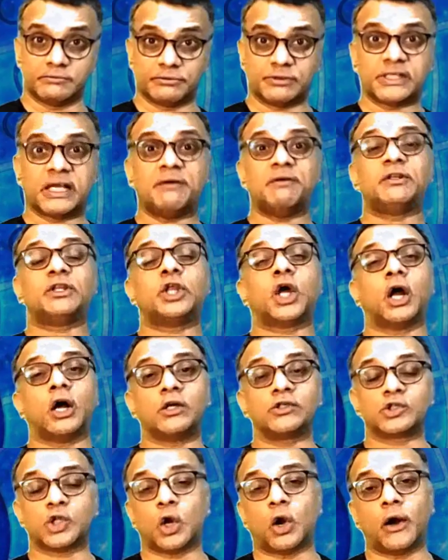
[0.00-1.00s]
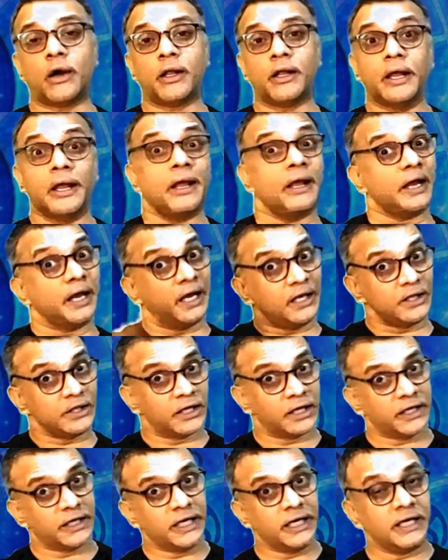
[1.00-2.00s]
seventh house lord
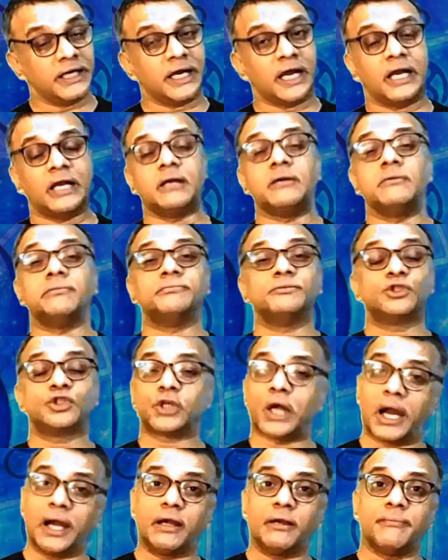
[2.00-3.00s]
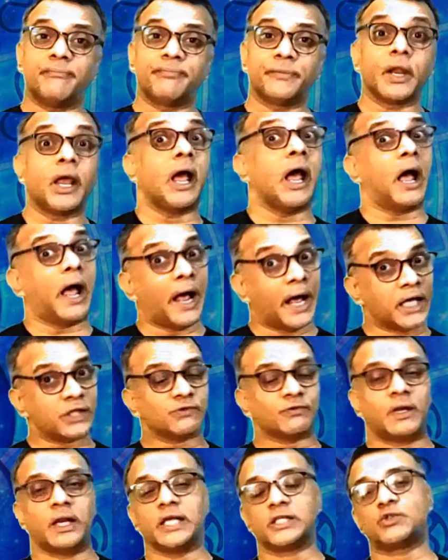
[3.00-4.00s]
in the D9 chart
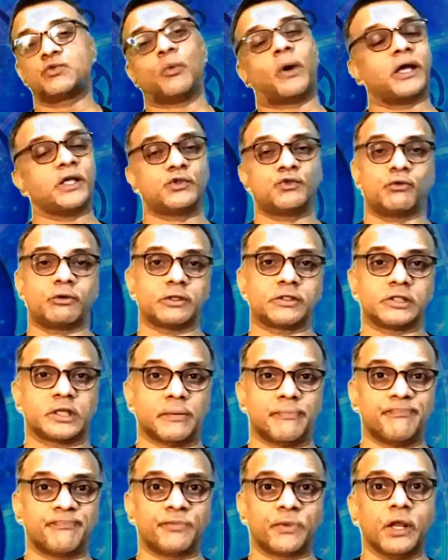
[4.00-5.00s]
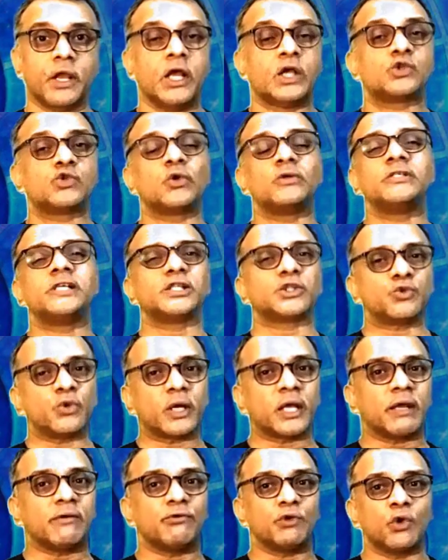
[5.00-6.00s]
as well as vice versa? So just
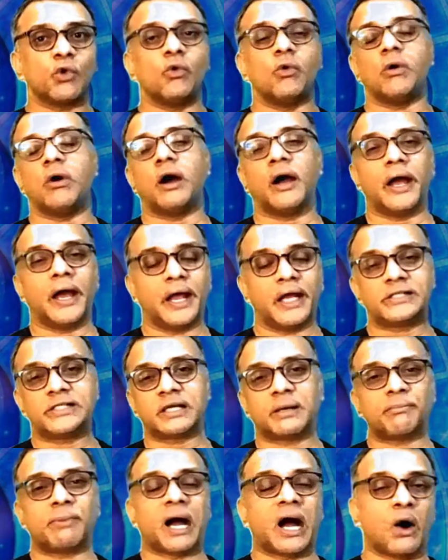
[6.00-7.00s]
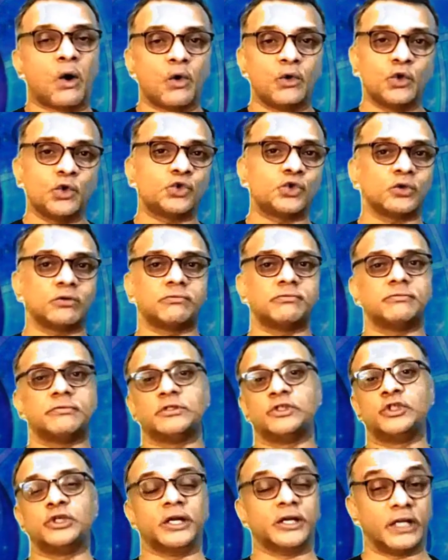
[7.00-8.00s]
to give you a heads up how you should
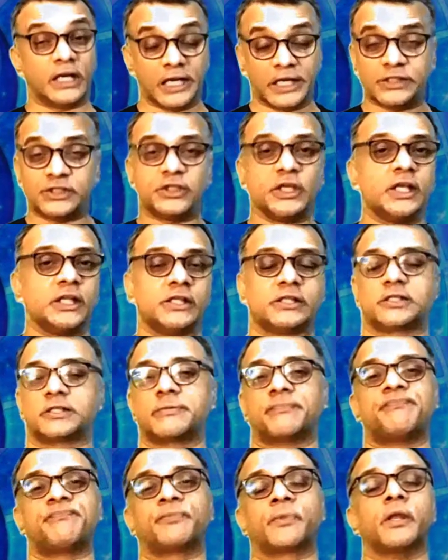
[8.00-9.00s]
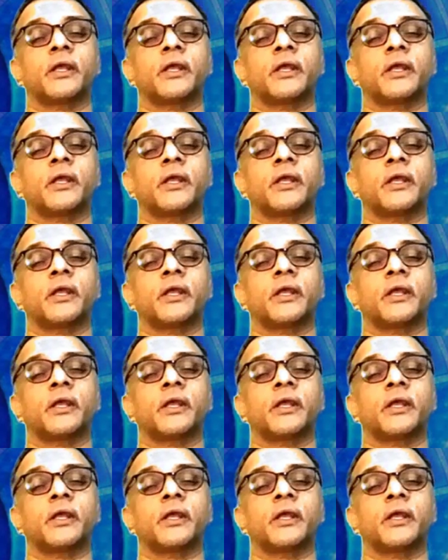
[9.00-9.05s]
generally see this,